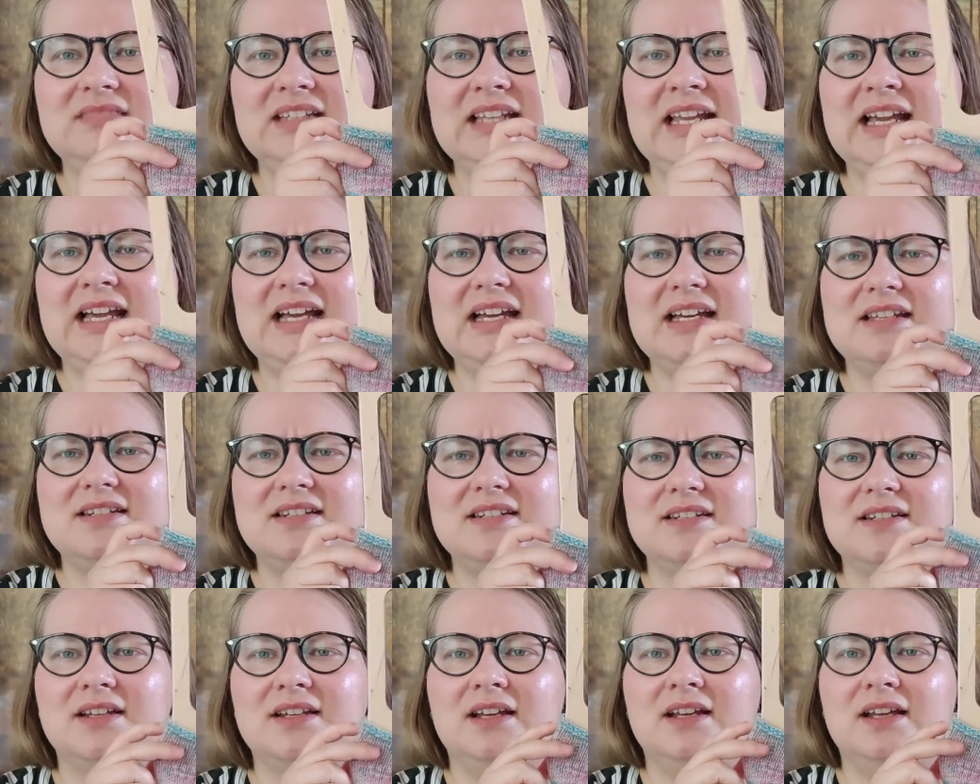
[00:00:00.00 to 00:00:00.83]

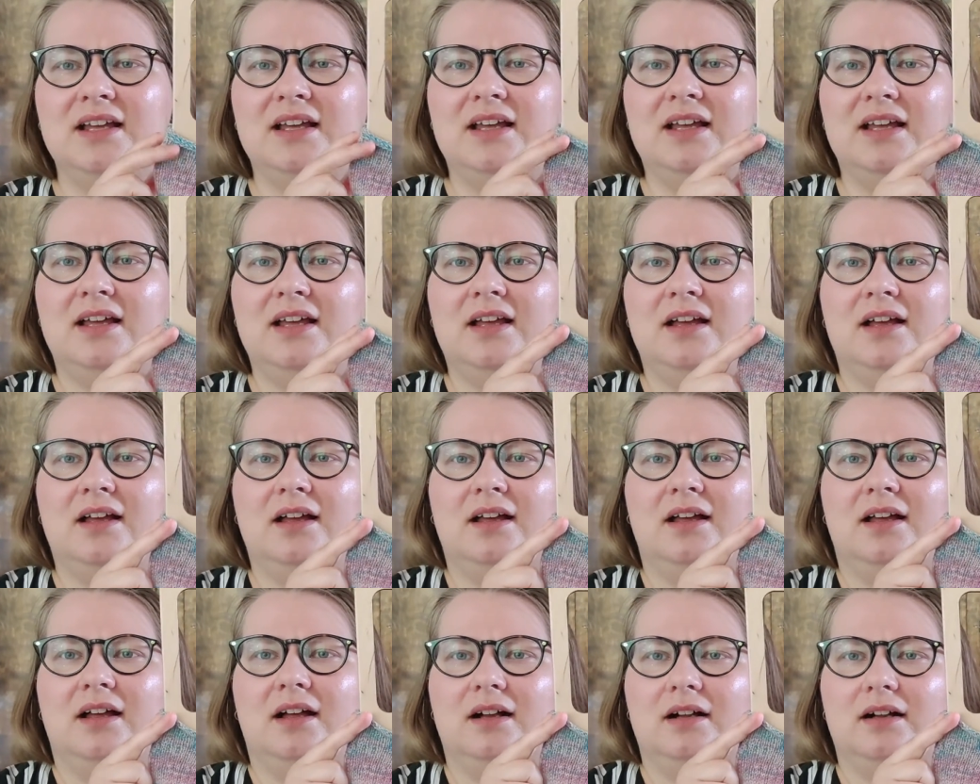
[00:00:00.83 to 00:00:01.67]
And
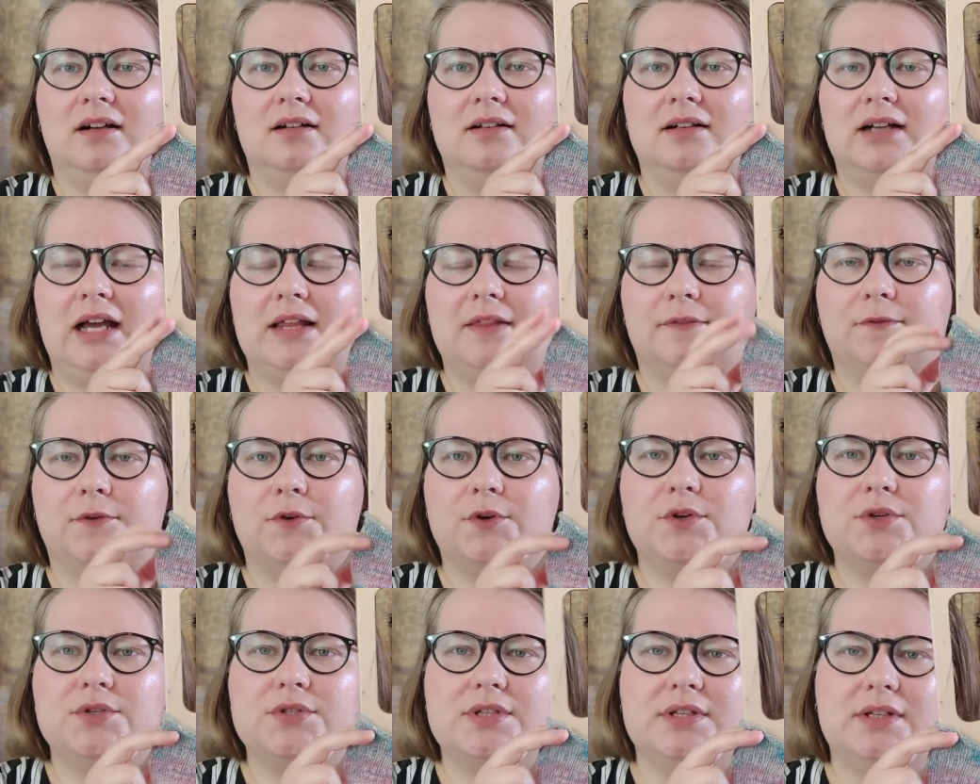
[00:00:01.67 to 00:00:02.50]
at
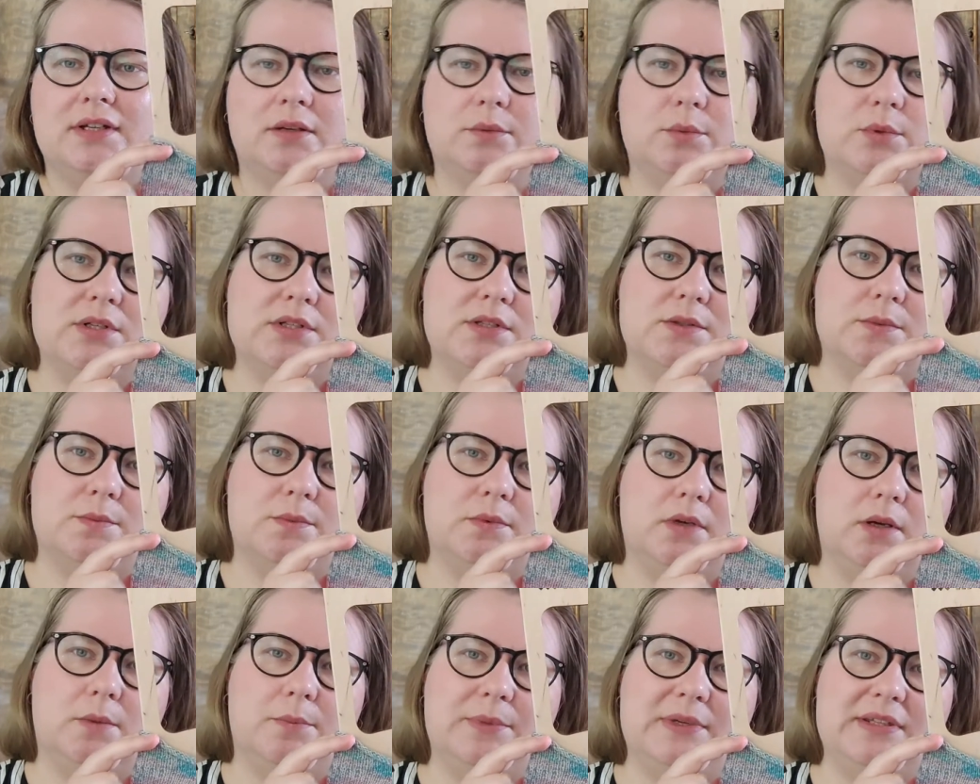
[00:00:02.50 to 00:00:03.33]
first I was
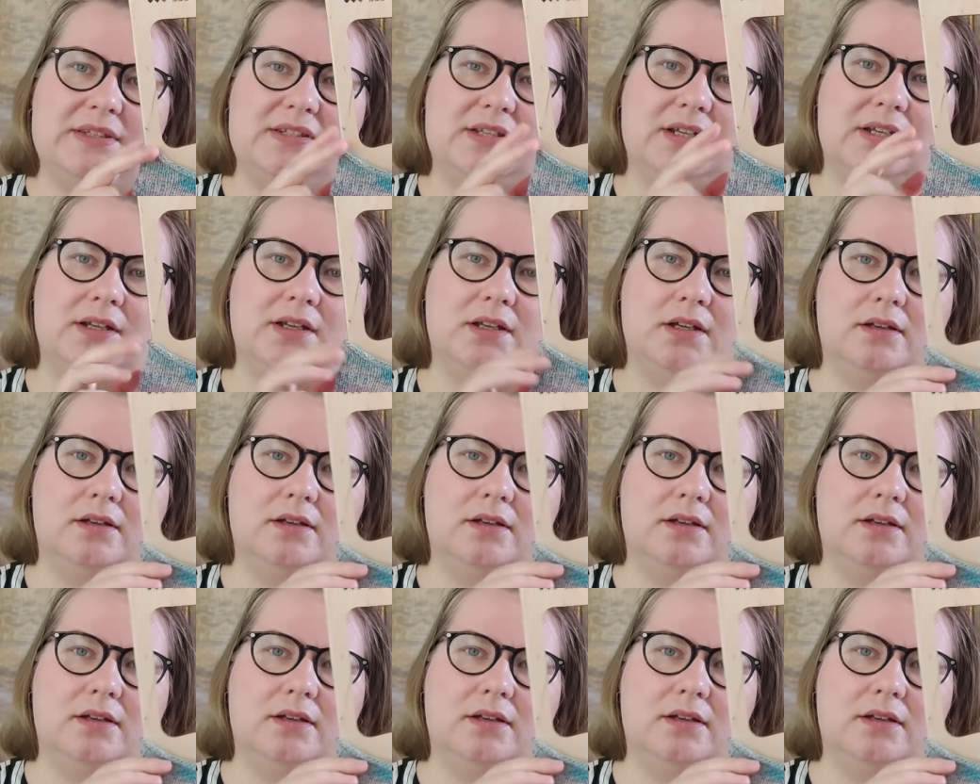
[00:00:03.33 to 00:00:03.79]
a bit